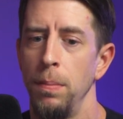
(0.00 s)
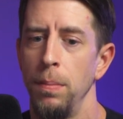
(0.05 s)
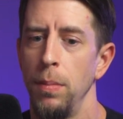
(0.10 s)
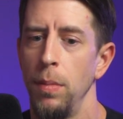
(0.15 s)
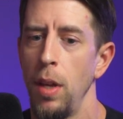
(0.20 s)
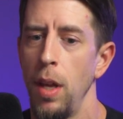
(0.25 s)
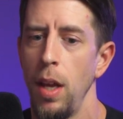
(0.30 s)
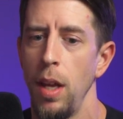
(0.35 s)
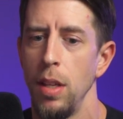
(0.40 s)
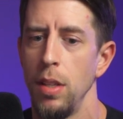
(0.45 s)

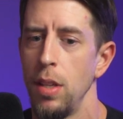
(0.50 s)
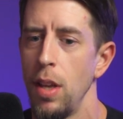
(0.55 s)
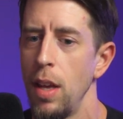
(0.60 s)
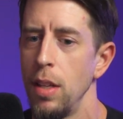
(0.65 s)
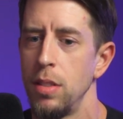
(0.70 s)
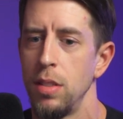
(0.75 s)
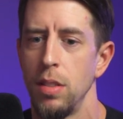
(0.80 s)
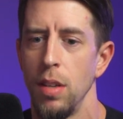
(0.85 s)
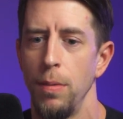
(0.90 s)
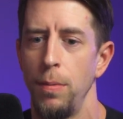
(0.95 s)

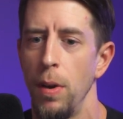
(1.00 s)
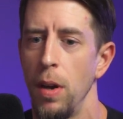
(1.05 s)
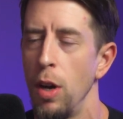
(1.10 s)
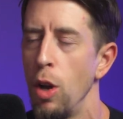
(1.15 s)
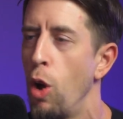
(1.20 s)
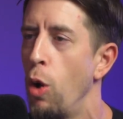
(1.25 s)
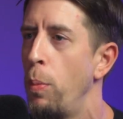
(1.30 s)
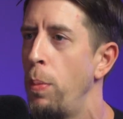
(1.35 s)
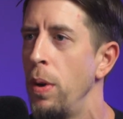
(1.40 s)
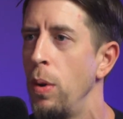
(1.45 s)
It's a very
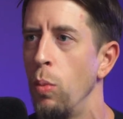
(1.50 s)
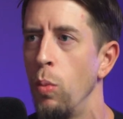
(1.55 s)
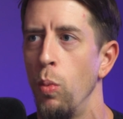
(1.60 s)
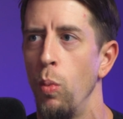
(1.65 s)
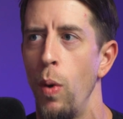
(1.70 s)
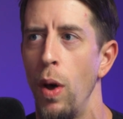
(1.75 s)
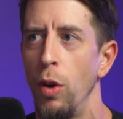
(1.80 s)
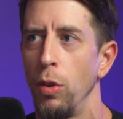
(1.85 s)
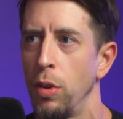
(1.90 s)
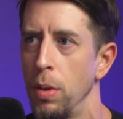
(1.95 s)
open,
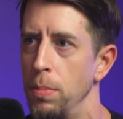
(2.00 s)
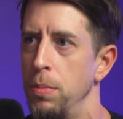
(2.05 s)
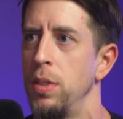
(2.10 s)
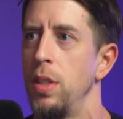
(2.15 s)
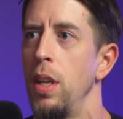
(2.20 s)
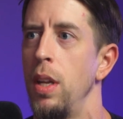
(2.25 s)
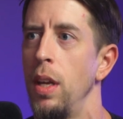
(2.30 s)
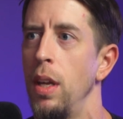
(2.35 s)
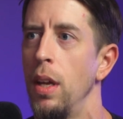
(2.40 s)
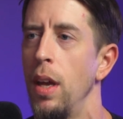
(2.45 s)
welcome
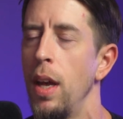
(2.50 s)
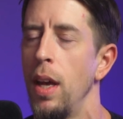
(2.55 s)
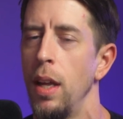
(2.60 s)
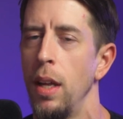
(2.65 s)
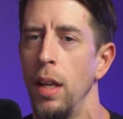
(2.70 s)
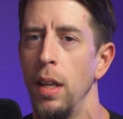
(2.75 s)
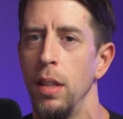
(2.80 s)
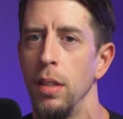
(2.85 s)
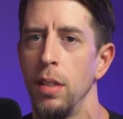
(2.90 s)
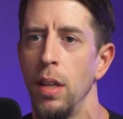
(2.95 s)
city,
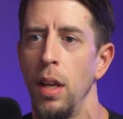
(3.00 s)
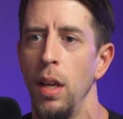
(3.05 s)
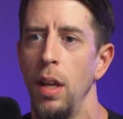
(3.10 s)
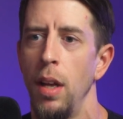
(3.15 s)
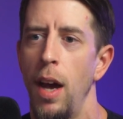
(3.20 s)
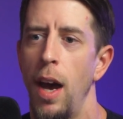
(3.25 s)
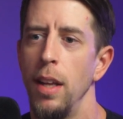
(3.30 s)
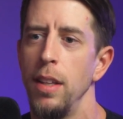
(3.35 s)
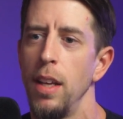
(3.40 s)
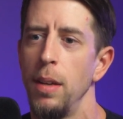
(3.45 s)
and
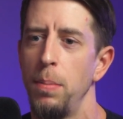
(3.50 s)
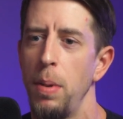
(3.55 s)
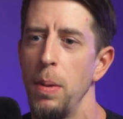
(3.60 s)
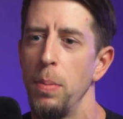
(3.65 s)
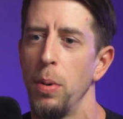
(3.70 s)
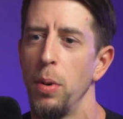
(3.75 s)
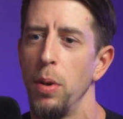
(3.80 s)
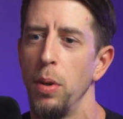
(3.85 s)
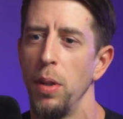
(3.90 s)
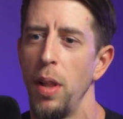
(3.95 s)
I think
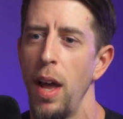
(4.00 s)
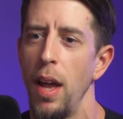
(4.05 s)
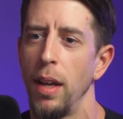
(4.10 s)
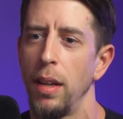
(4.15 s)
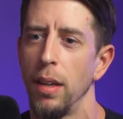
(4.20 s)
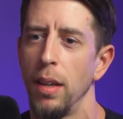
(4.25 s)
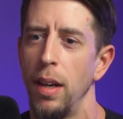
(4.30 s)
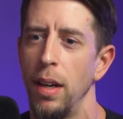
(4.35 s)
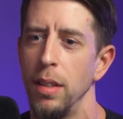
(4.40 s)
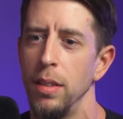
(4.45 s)
people
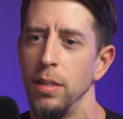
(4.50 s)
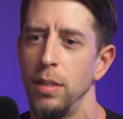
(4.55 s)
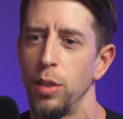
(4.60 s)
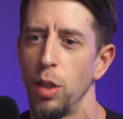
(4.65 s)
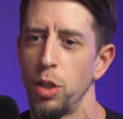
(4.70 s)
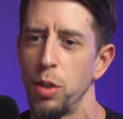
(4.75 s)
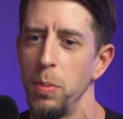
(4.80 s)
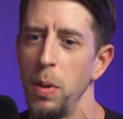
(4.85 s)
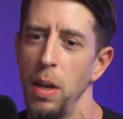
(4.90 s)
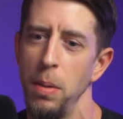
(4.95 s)
like on
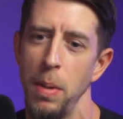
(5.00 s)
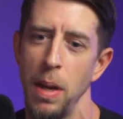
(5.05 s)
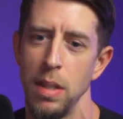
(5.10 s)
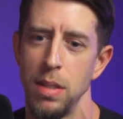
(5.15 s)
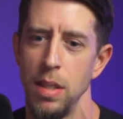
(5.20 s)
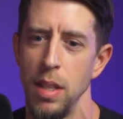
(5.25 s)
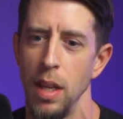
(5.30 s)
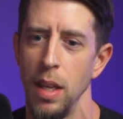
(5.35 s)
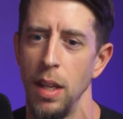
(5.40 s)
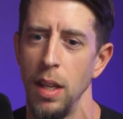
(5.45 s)
social media may
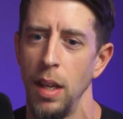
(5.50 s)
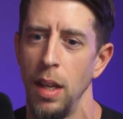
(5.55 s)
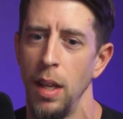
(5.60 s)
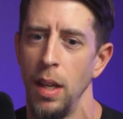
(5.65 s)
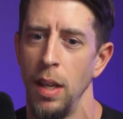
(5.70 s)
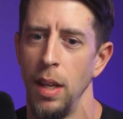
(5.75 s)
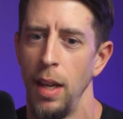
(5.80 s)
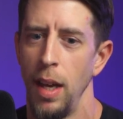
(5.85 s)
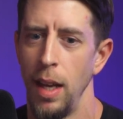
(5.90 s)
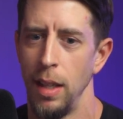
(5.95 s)
see it
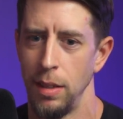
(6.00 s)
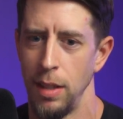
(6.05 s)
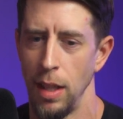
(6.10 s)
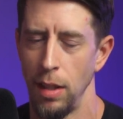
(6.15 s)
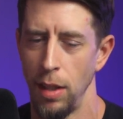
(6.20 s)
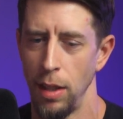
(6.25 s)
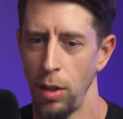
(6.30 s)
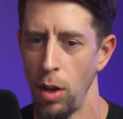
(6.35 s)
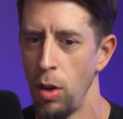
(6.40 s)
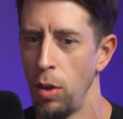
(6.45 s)
and think
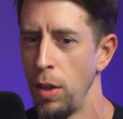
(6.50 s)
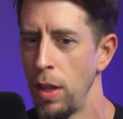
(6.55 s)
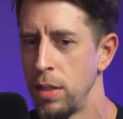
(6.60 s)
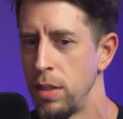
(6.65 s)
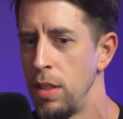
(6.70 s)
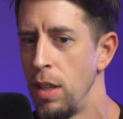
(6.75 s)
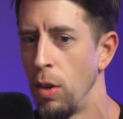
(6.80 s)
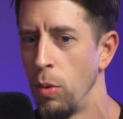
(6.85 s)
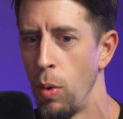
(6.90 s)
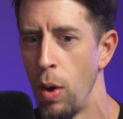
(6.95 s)
like, oh,
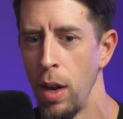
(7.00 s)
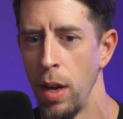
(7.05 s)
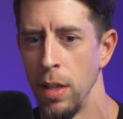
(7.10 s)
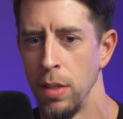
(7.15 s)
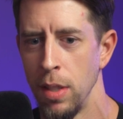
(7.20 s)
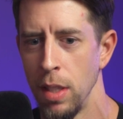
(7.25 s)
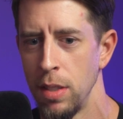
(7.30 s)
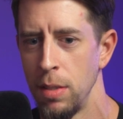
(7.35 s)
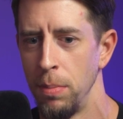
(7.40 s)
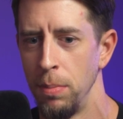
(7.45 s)
that's near Juarez.
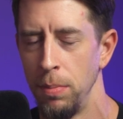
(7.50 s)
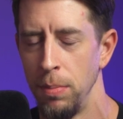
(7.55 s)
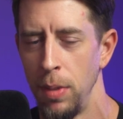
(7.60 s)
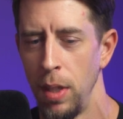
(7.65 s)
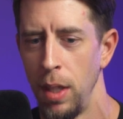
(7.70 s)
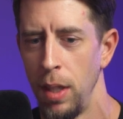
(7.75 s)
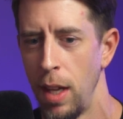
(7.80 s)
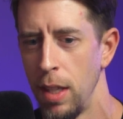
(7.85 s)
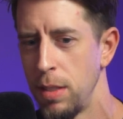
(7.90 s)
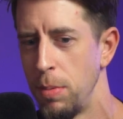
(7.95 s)
That's some
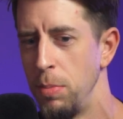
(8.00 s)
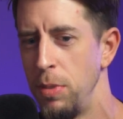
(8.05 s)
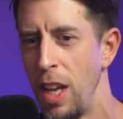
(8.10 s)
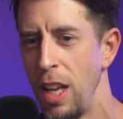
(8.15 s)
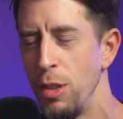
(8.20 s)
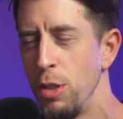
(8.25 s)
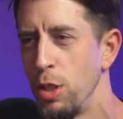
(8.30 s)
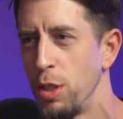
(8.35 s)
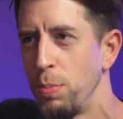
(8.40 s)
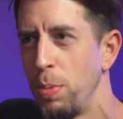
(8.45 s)

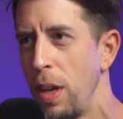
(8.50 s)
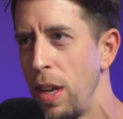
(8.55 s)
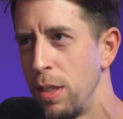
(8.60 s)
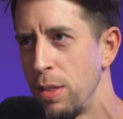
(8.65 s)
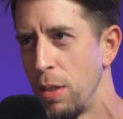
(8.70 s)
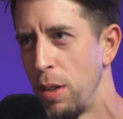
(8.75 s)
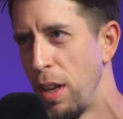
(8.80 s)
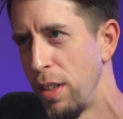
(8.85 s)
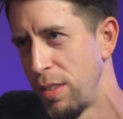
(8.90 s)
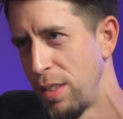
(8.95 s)
dangerous place.
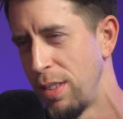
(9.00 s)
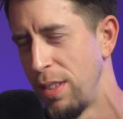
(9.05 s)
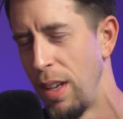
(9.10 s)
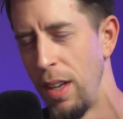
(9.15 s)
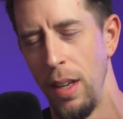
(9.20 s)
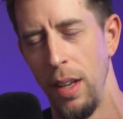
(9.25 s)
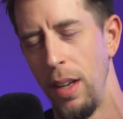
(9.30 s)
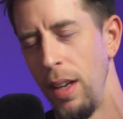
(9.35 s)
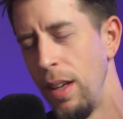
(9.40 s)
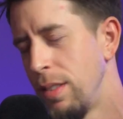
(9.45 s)
So it's
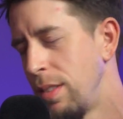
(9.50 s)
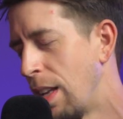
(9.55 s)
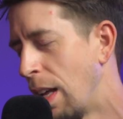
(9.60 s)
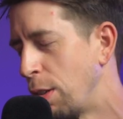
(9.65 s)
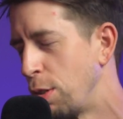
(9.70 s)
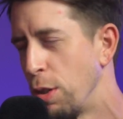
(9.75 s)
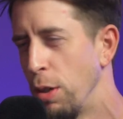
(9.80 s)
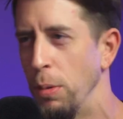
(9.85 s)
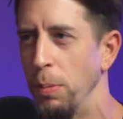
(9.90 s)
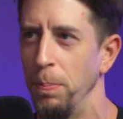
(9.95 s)
not
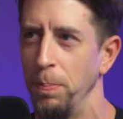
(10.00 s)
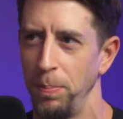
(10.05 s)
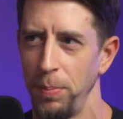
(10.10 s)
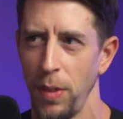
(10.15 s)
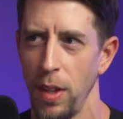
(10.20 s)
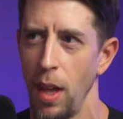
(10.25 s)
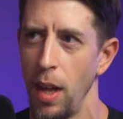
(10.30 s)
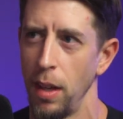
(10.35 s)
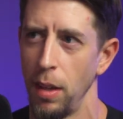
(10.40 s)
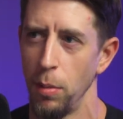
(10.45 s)
true.
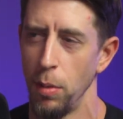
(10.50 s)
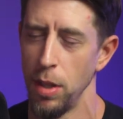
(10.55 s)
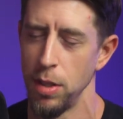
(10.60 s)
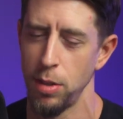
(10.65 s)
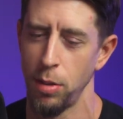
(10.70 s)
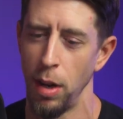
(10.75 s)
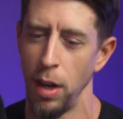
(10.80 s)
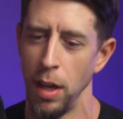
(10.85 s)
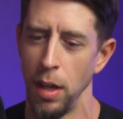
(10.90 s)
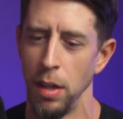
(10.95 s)
Like, it's
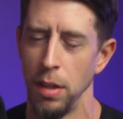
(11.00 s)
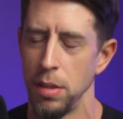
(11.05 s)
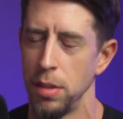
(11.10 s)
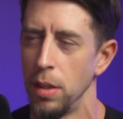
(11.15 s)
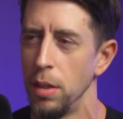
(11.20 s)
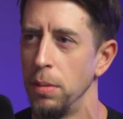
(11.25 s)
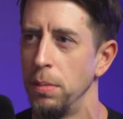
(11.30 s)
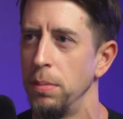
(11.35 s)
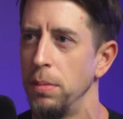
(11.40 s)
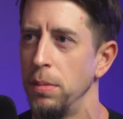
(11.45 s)
great here. So